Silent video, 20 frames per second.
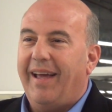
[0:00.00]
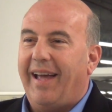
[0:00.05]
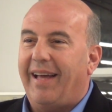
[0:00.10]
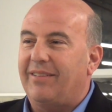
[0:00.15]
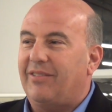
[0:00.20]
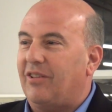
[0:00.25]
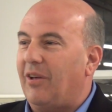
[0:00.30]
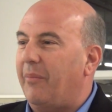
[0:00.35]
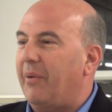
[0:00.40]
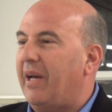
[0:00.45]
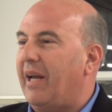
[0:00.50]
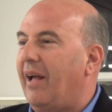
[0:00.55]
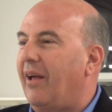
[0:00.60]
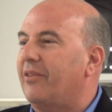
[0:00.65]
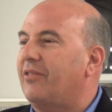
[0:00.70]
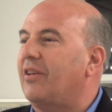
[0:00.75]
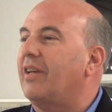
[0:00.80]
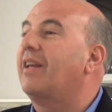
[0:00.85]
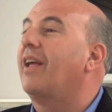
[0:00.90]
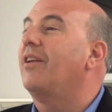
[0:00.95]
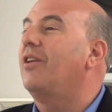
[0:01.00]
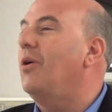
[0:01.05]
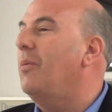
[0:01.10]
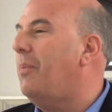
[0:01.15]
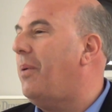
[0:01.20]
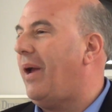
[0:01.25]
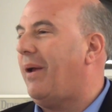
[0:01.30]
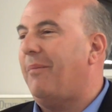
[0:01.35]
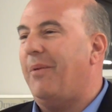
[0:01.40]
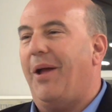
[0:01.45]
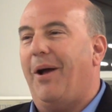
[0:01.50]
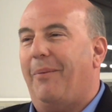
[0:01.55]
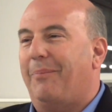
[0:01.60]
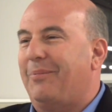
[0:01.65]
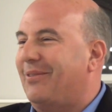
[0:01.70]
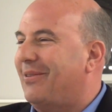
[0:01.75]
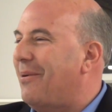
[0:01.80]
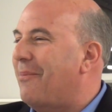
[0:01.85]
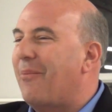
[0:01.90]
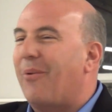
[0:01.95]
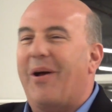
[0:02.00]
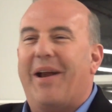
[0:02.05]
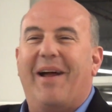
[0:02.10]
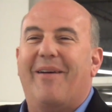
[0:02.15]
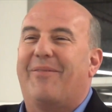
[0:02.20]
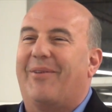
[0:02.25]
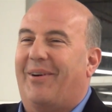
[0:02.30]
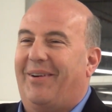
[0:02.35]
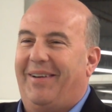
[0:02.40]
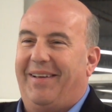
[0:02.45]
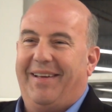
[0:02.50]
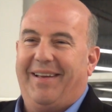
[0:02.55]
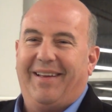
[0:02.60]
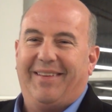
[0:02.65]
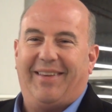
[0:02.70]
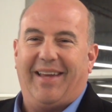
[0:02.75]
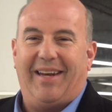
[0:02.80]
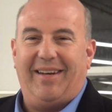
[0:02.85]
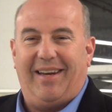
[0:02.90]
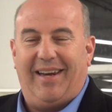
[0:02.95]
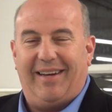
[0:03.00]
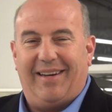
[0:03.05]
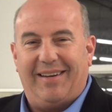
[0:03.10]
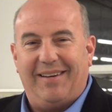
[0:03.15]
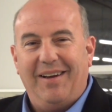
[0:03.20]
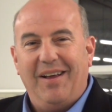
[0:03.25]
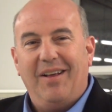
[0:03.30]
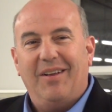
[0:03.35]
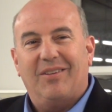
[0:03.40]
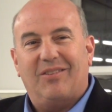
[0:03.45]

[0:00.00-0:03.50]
And somebody else said, can you pick me up some whatever they needed?